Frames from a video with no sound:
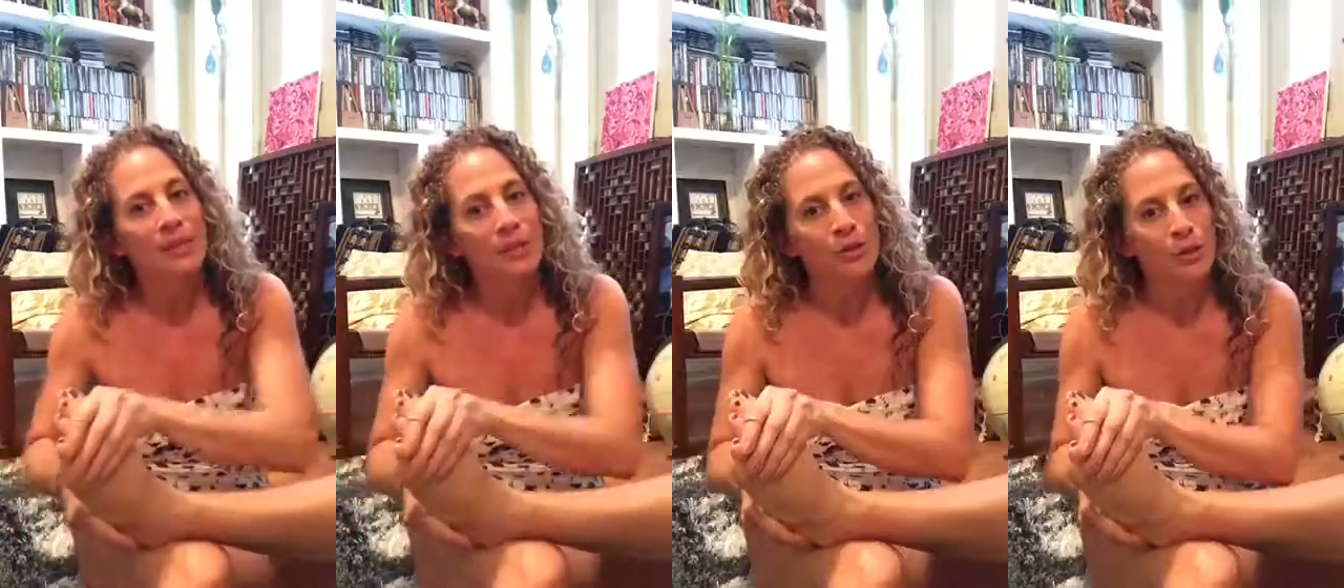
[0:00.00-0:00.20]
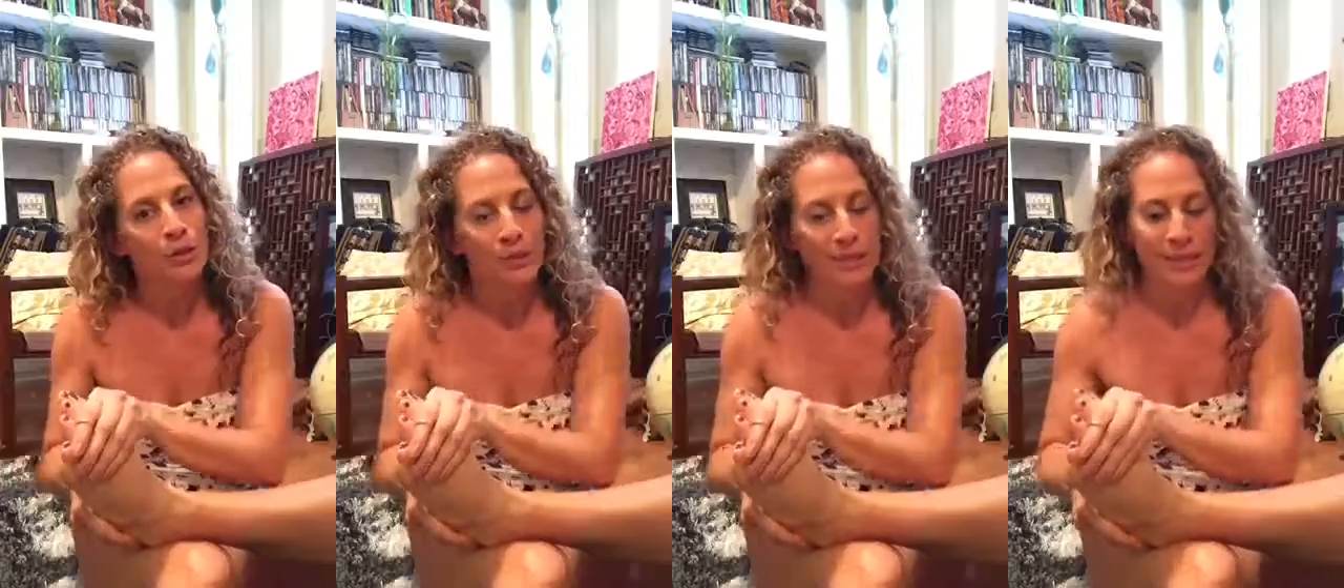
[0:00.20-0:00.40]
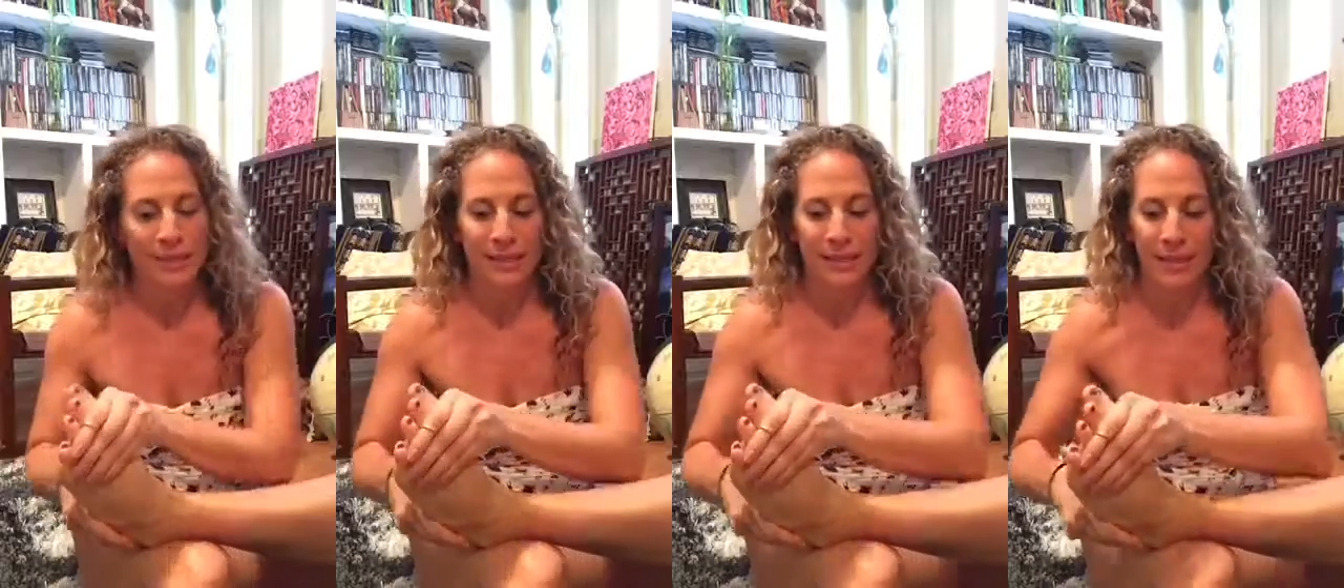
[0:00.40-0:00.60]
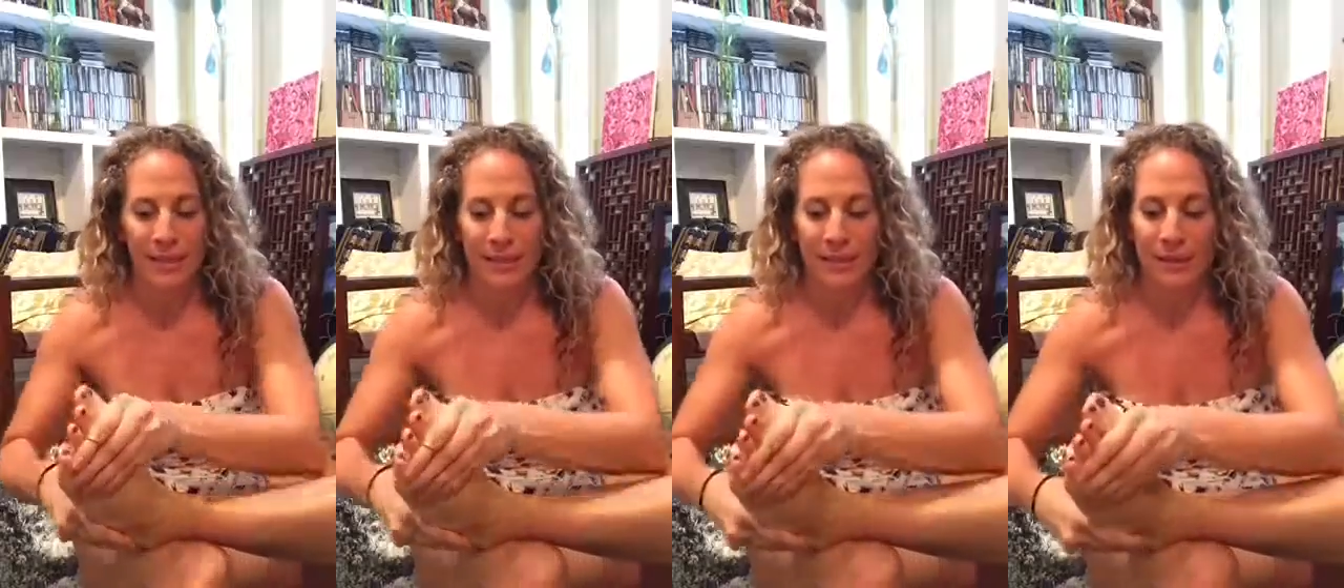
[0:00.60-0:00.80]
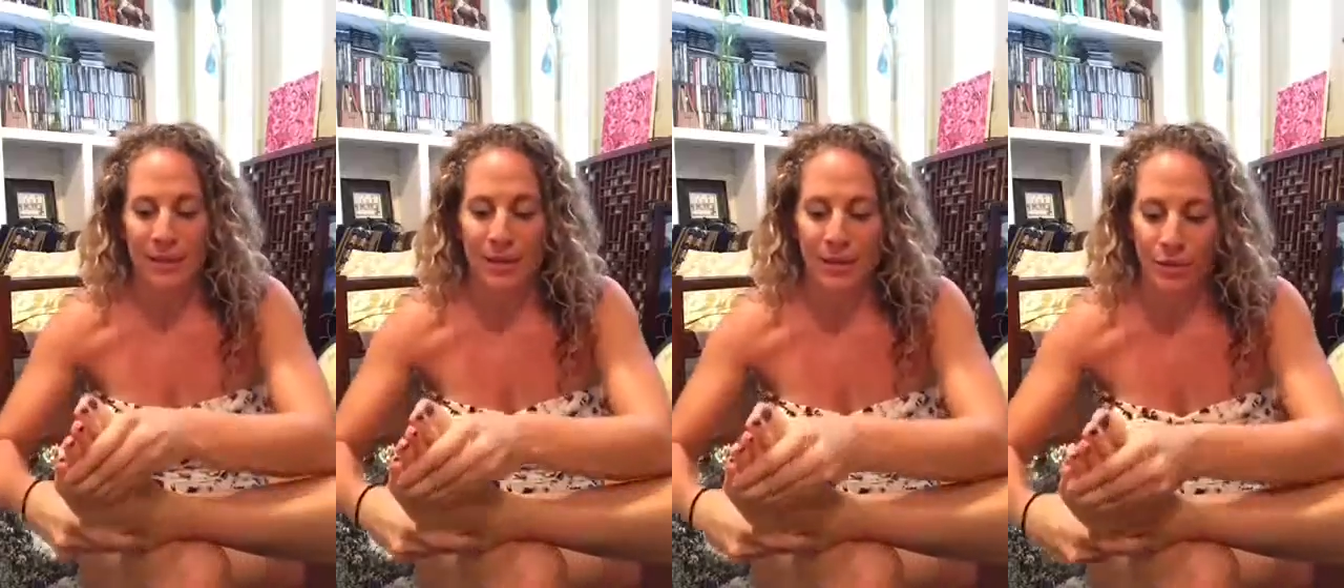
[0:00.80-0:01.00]

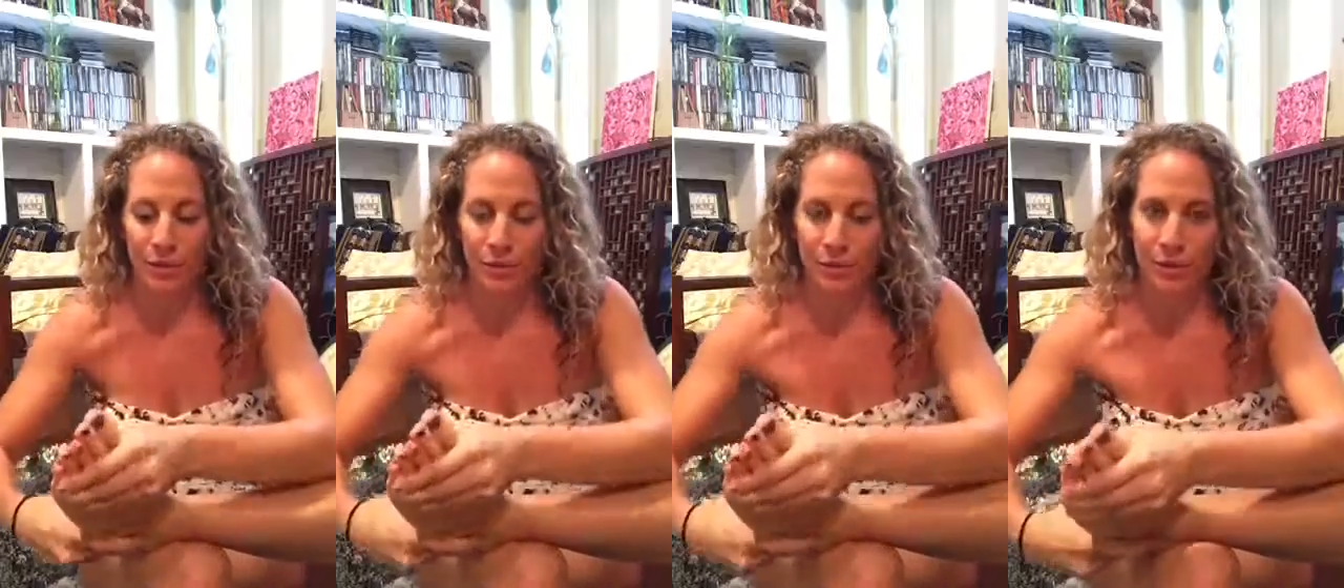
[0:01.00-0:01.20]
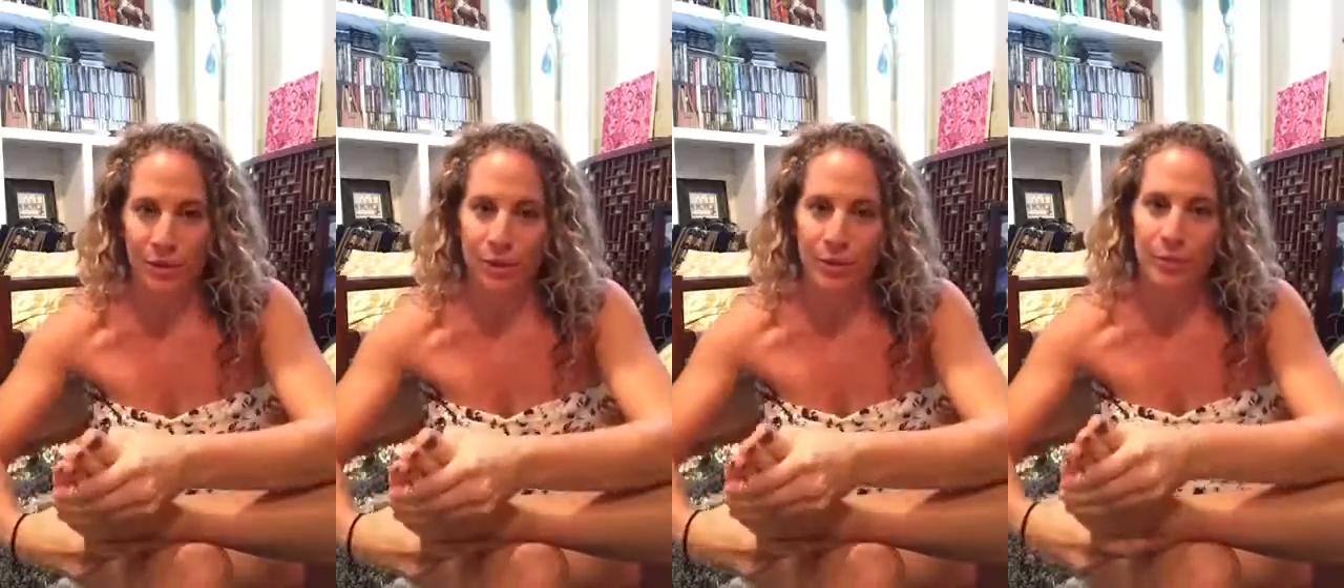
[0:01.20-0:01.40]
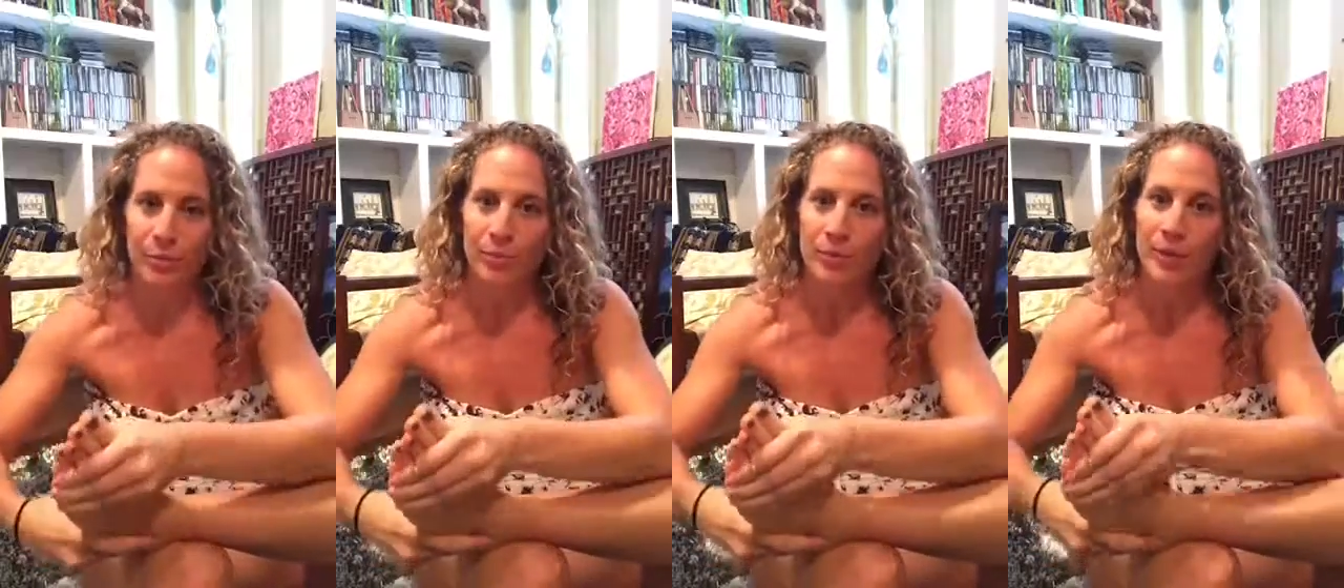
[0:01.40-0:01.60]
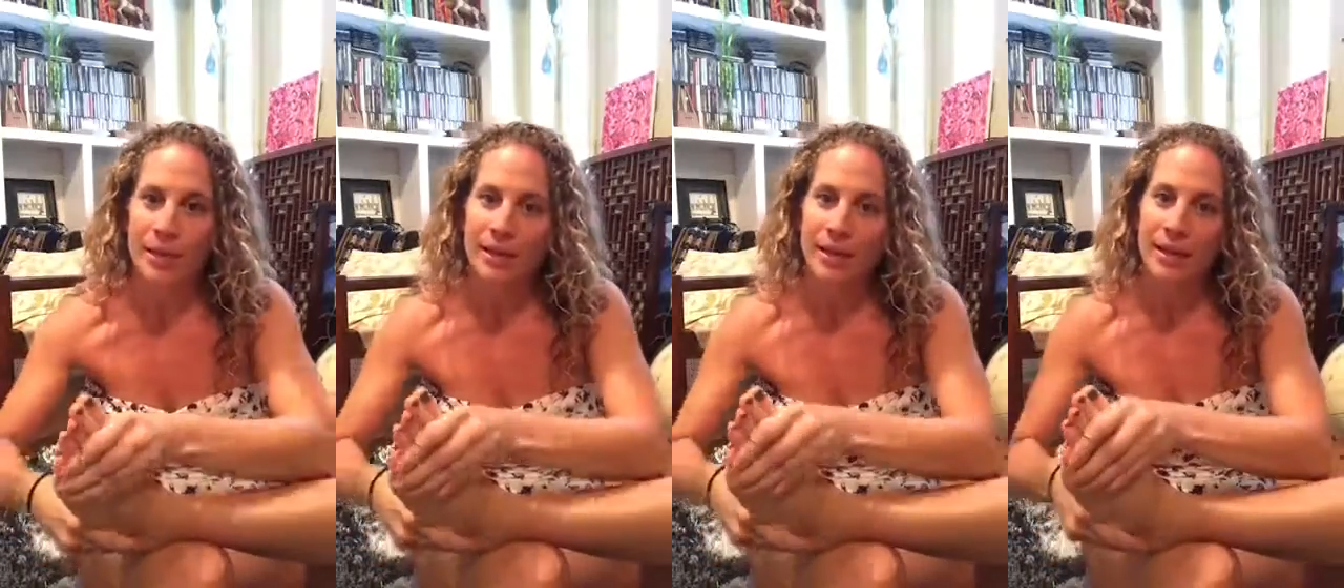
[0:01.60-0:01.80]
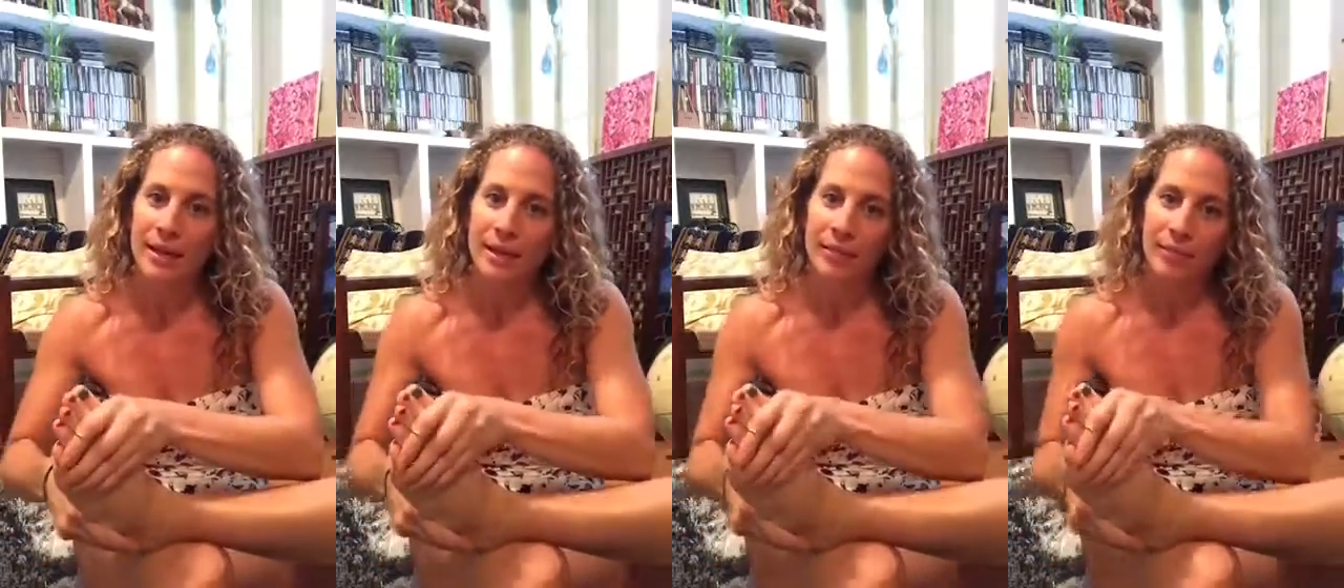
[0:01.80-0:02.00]
twisting, make sure you're
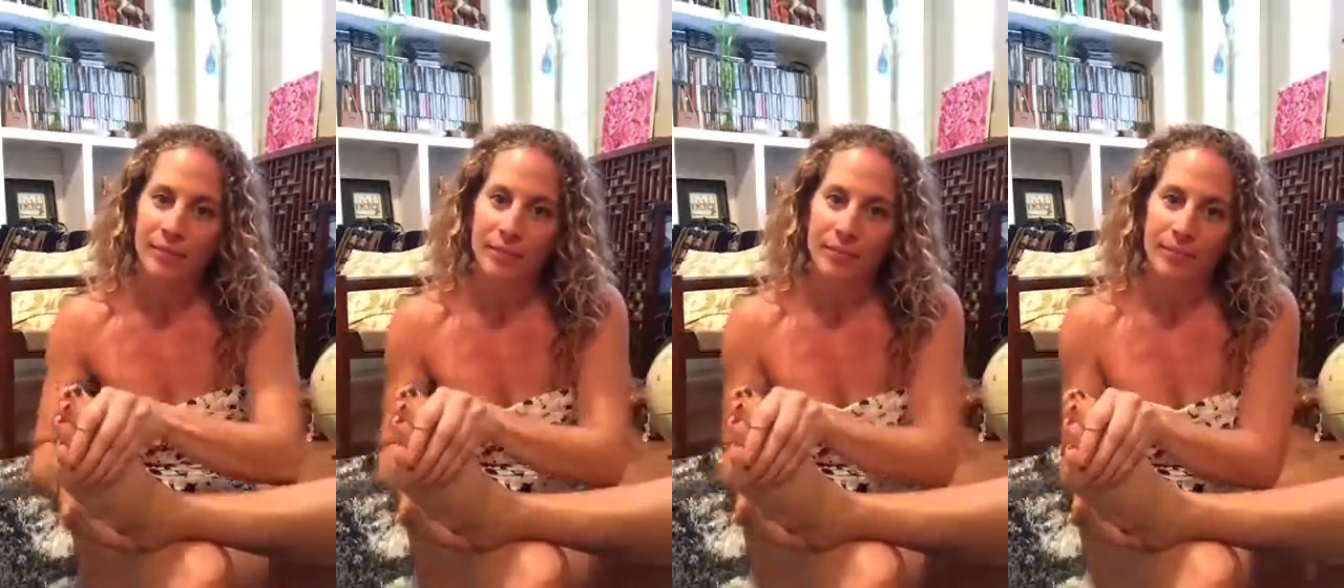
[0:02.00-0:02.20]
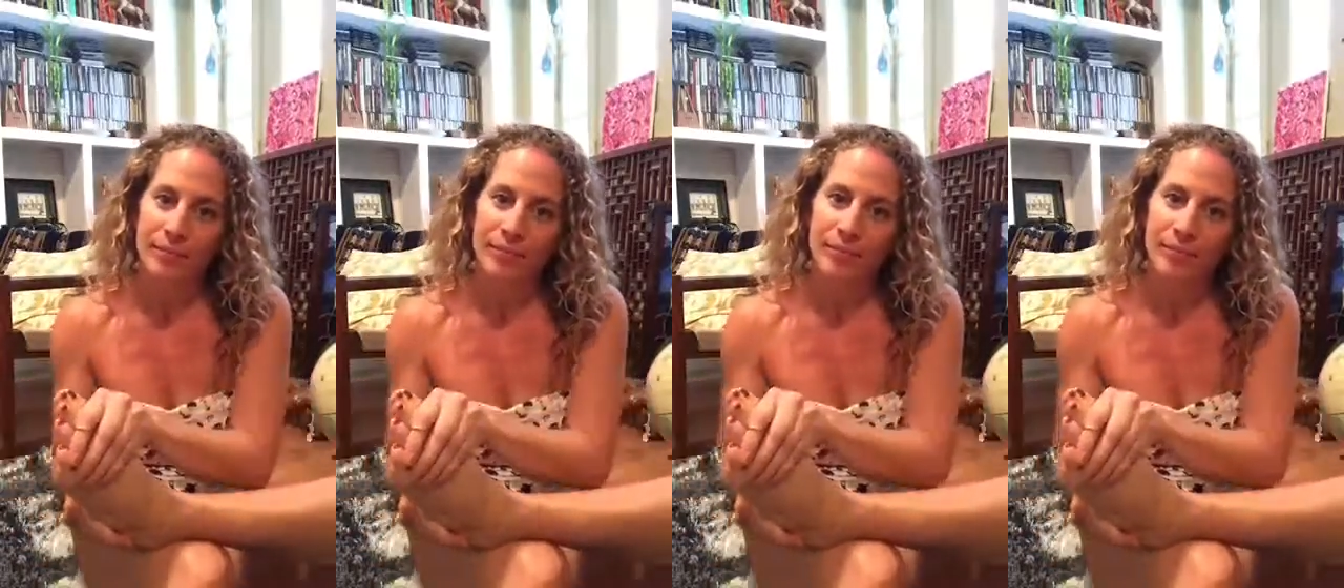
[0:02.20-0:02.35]
breathing.